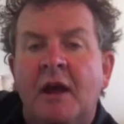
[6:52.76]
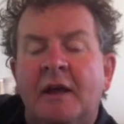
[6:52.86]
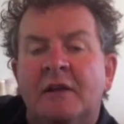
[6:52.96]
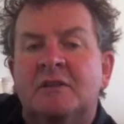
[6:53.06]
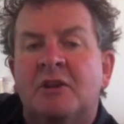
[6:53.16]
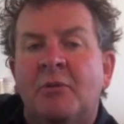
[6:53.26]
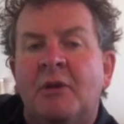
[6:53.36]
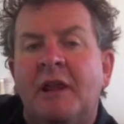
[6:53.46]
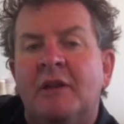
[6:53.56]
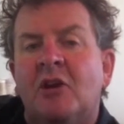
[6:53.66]
and so
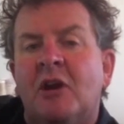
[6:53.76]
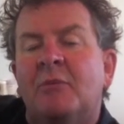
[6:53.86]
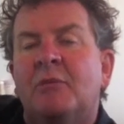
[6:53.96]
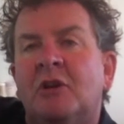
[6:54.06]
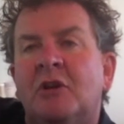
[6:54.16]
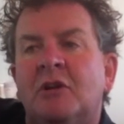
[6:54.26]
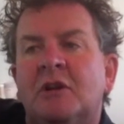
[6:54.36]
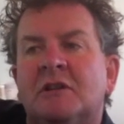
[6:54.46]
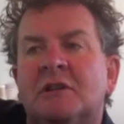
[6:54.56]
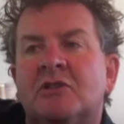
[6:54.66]
by that time, you're
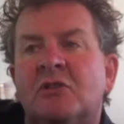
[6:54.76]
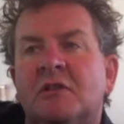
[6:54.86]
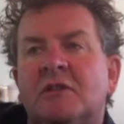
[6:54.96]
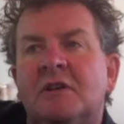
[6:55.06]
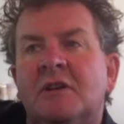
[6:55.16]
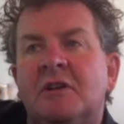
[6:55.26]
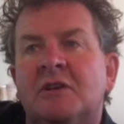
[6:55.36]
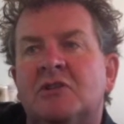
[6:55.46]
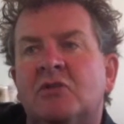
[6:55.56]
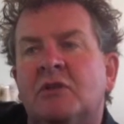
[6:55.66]
just
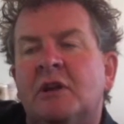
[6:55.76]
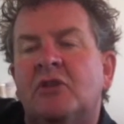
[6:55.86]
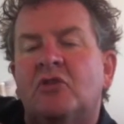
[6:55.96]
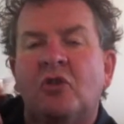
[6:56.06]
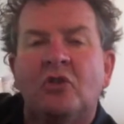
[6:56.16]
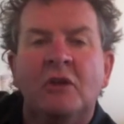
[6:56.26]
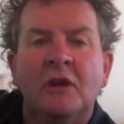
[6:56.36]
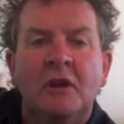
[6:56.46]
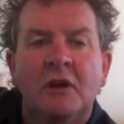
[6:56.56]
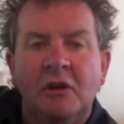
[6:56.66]
you're sorting through,
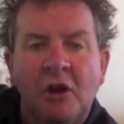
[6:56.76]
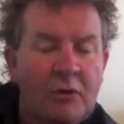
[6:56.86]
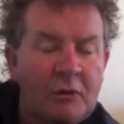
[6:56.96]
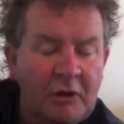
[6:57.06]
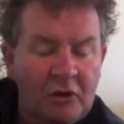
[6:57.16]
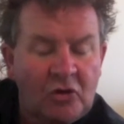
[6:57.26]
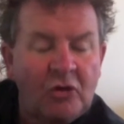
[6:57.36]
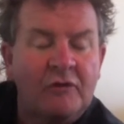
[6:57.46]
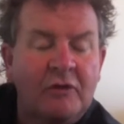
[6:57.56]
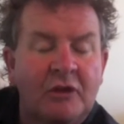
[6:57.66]
knowing what you're
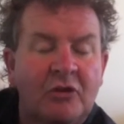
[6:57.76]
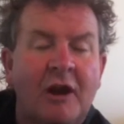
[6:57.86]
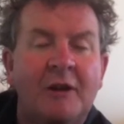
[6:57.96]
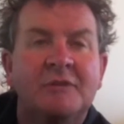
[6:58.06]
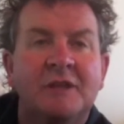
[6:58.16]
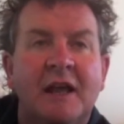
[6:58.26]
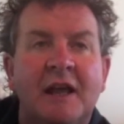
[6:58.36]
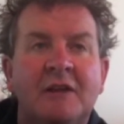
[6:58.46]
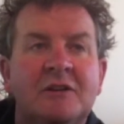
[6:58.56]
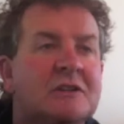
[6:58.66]
doing for the grapes,
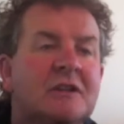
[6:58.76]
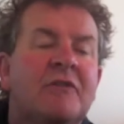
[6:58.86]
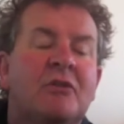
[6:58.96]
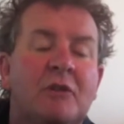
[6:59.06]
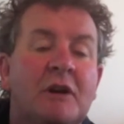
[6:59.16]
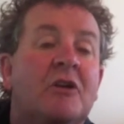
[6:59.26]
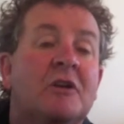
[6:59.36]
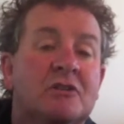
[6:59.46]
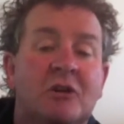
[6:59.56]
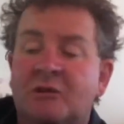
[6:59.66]
and just having a really
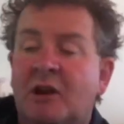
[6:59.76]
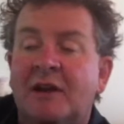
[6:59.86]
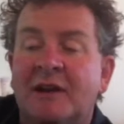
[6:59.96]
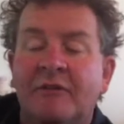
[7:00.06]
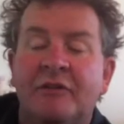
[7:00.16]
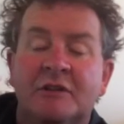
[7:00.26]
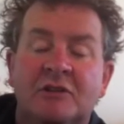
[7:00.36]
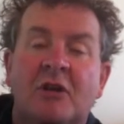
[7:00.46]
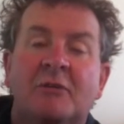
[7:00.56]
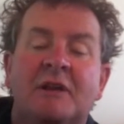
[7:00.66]
nice time. So I love
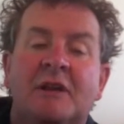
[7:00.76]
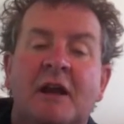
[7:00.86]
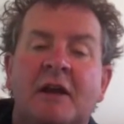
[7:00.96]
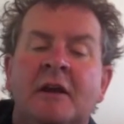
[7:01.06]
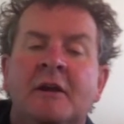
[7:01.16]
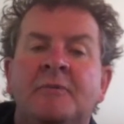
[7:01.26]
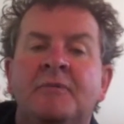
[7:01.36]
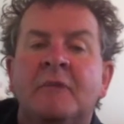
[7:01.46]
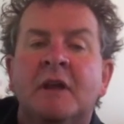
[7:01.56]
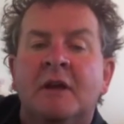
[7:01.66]
this time of the day.
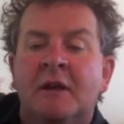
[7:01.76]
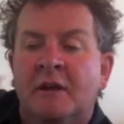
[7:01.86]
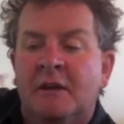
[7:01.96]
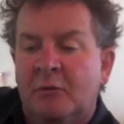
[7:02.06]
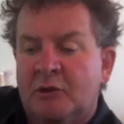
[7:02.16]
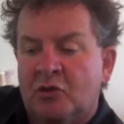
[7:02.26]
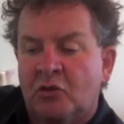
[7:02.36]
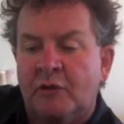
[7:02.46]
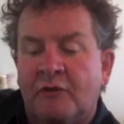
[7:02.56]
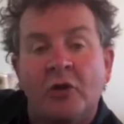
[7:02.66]
Then we
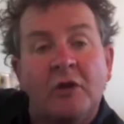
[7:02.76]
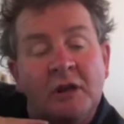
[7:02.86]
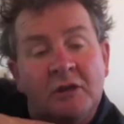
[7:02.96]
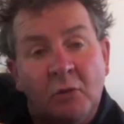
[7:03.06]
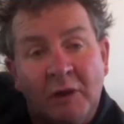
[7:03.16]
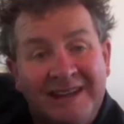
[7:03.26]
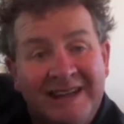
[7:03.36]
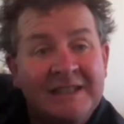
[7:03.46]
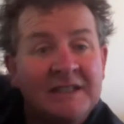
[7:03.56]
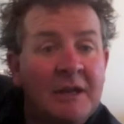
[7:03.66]
sort the fruit, we
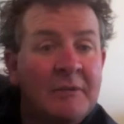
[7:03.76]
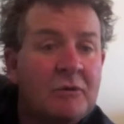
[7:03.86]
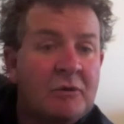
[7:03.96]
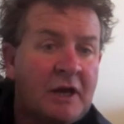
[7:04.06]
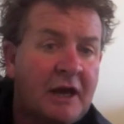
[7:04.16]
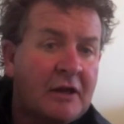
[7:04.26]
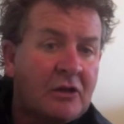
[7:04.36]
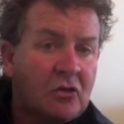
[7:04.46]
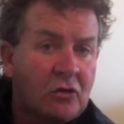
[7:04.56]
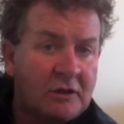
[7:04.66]
de-stem it, we take
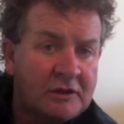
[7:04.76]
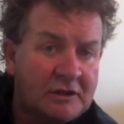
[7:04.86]
it through a